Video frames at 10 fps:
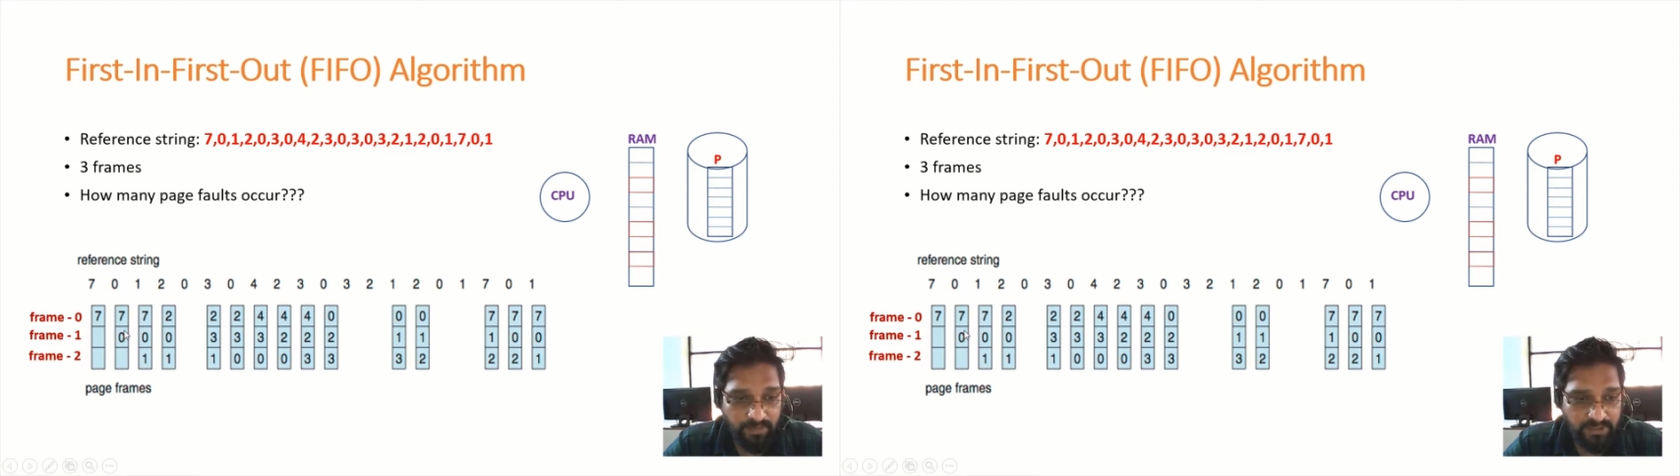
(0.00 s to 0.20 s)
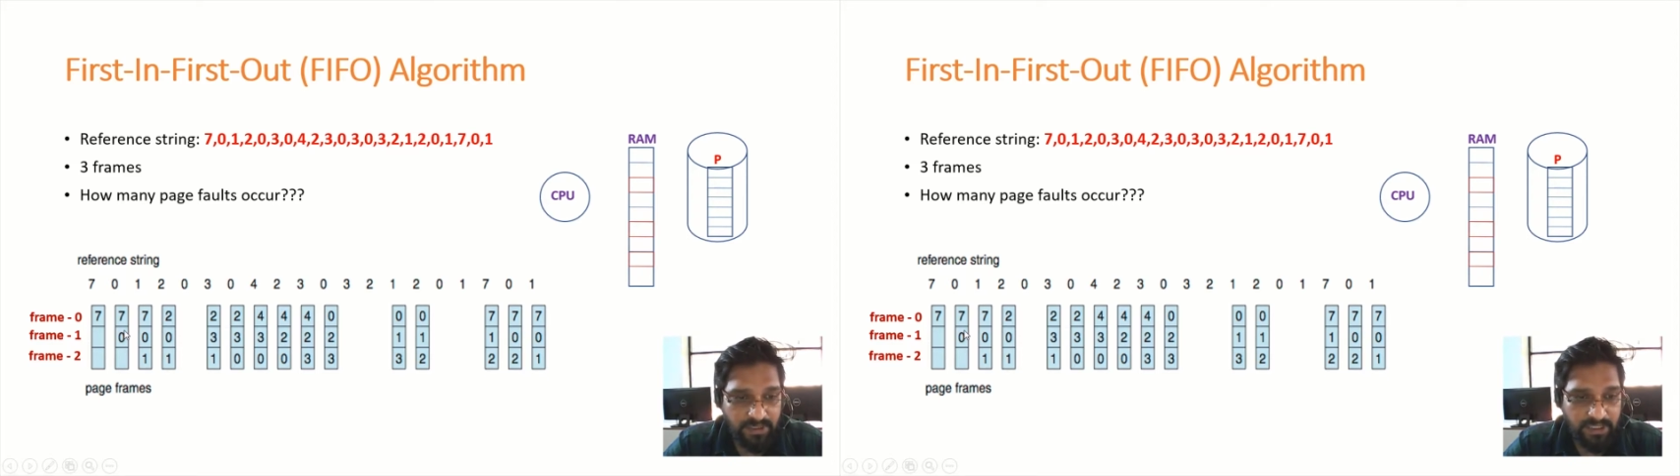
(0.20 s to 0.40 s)

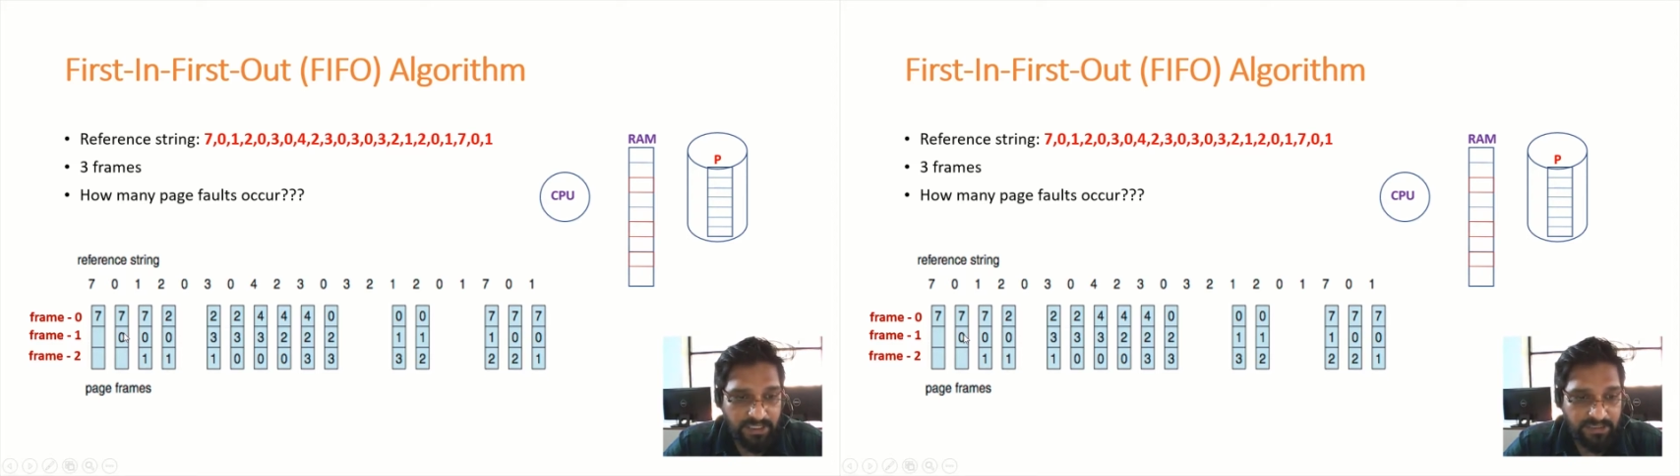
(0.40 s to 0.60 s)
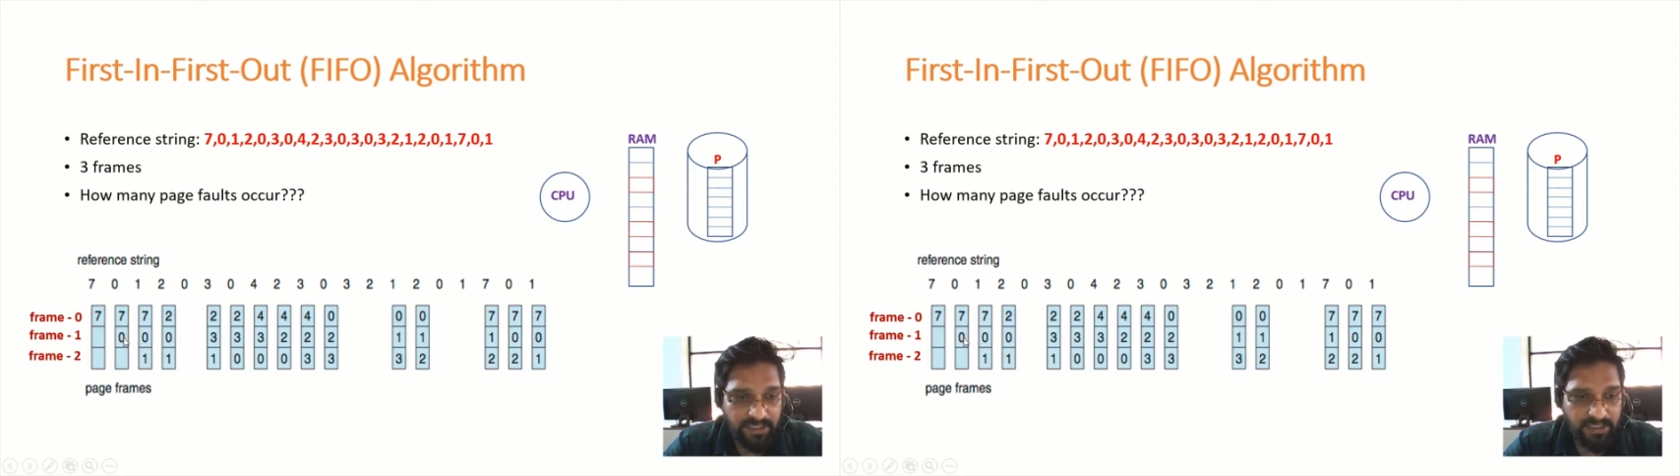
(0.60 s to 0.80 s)
present
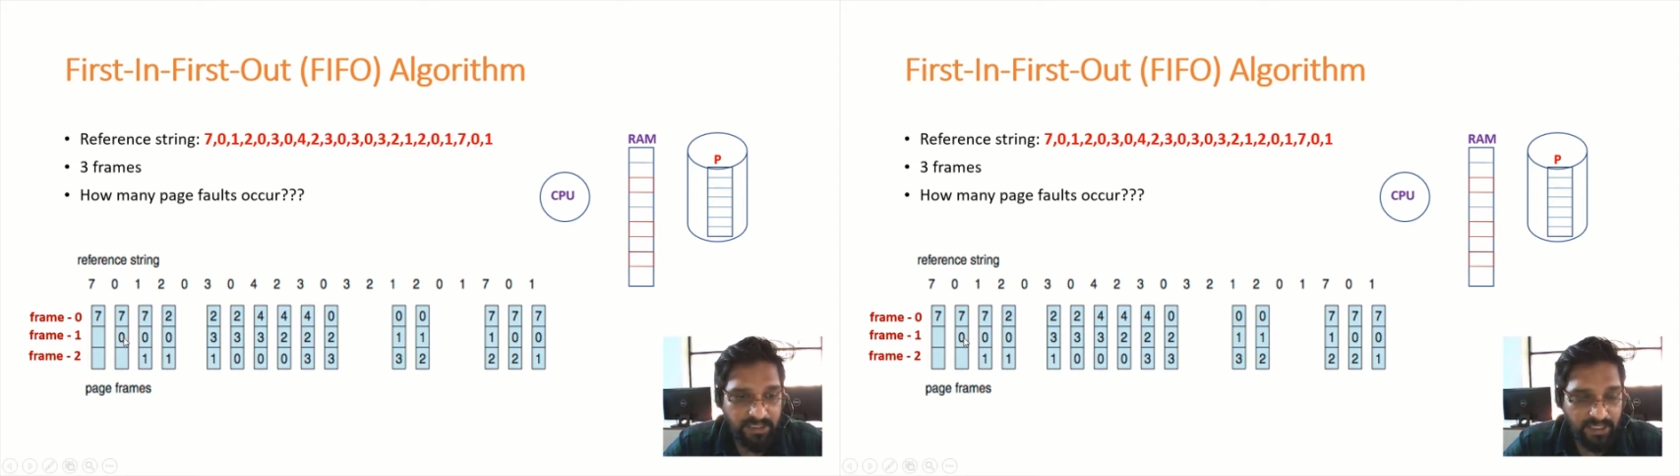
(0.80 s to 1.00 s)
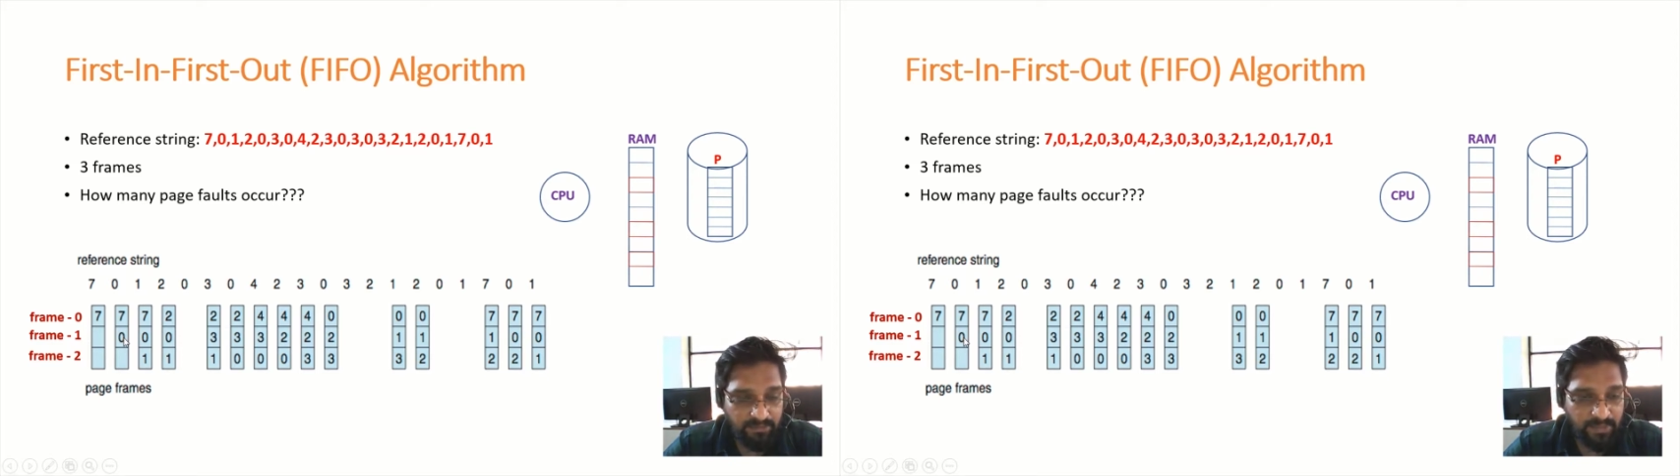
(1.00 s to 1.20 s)
inside
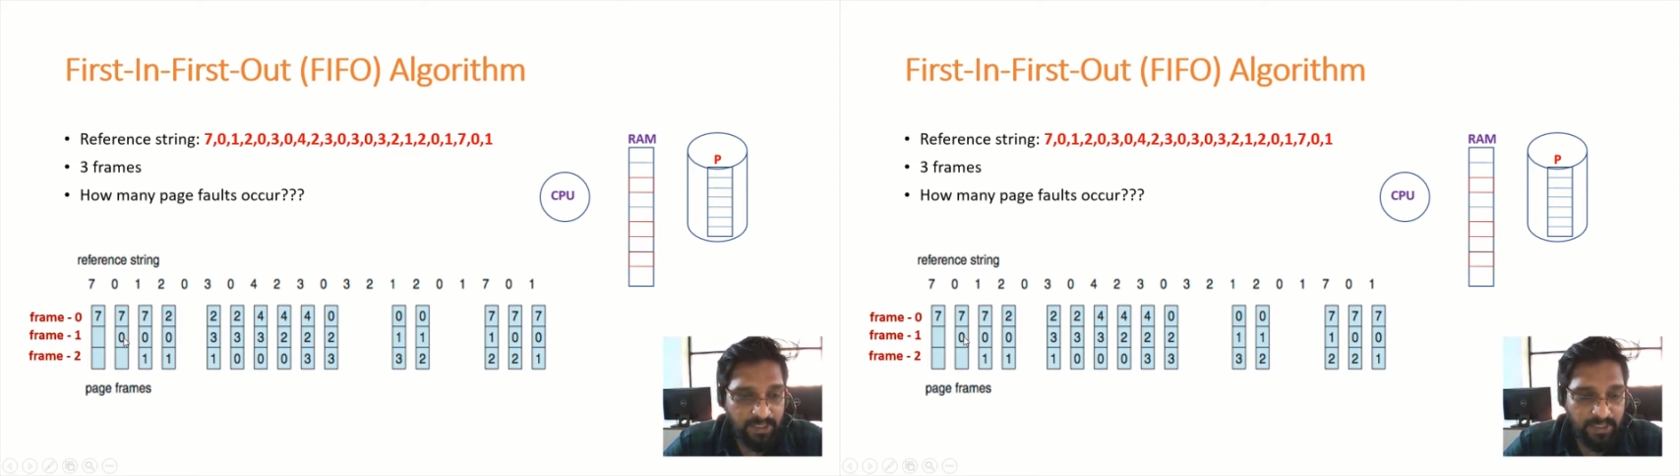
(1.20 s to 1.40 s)
the RAM.